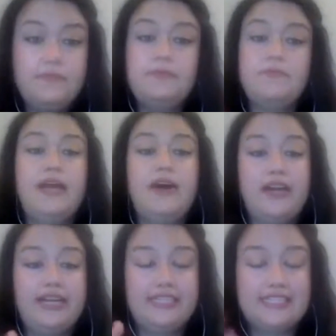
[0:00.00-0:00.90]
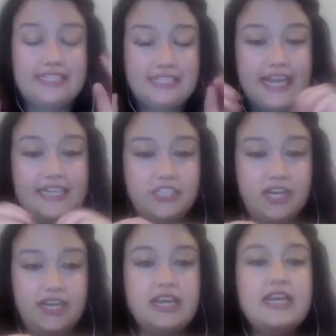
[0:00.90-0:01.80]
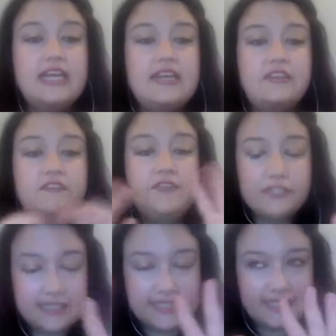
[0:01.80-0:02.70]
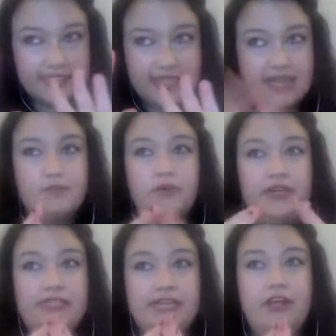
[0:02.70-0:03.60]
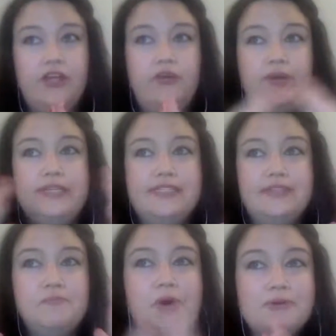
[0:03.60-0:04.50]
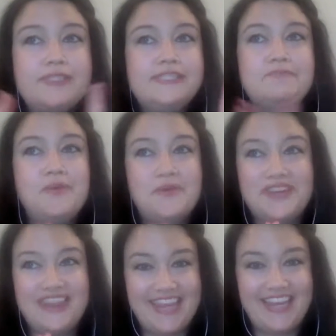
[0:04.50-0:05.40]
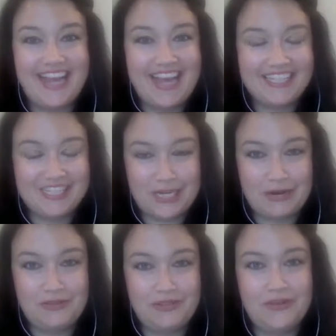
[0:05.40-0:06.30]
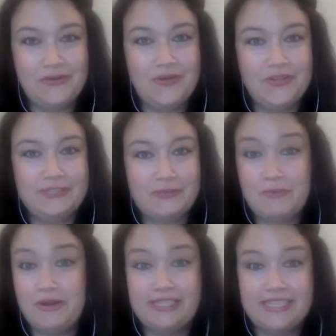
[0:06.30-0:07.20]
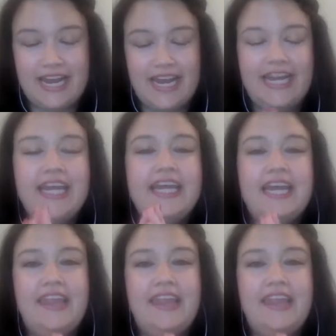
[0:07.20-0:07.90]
keeping my audience's attention, the first thing I'm going to tell you is the most important thing I can share with you on this webinar tonight.